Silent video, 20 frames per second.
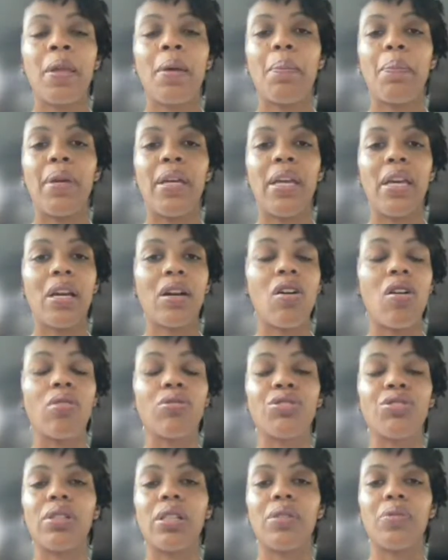being
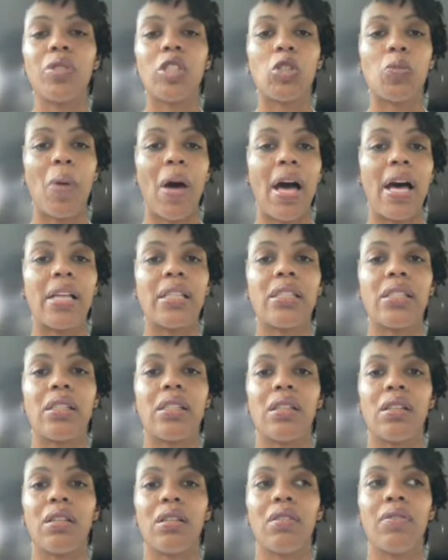culturally
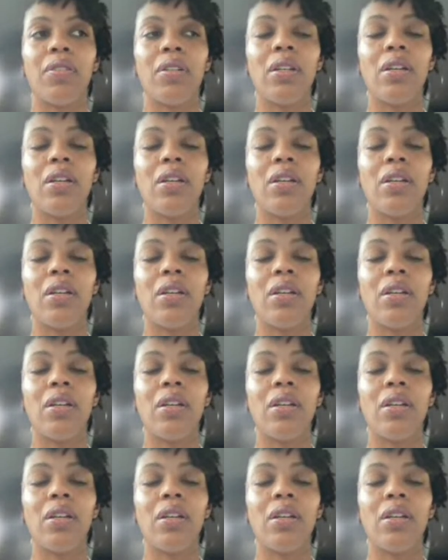responsive,